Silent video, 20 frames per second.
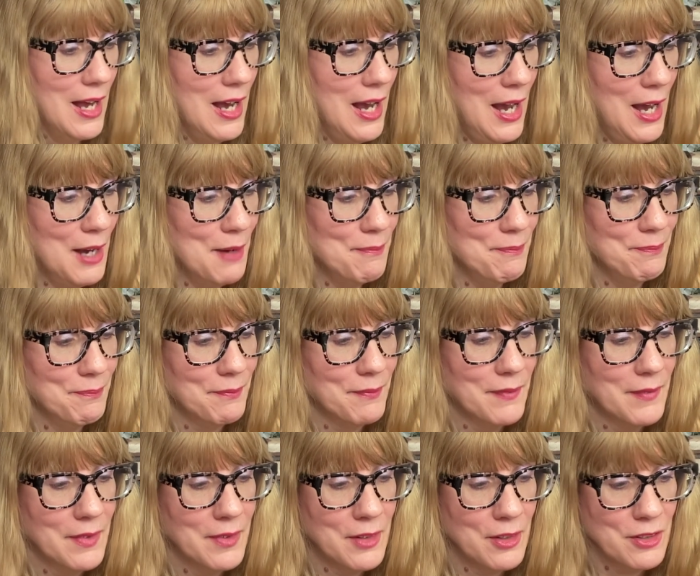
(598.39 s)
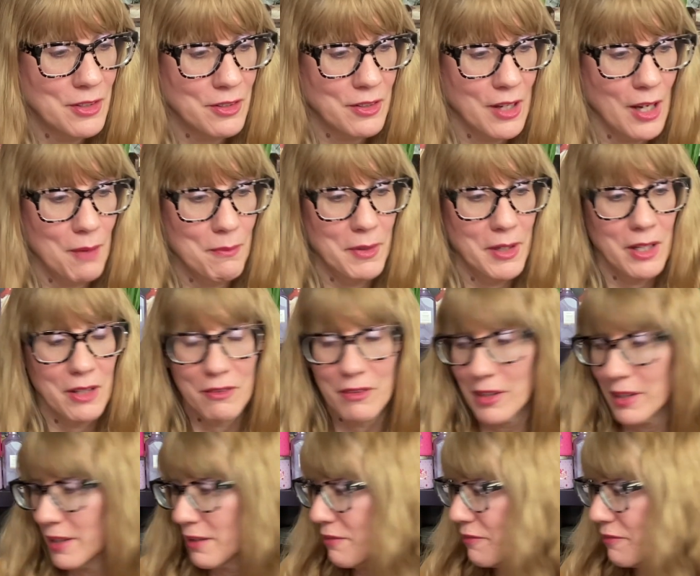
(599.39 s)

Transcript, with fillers: um, they're just coming in really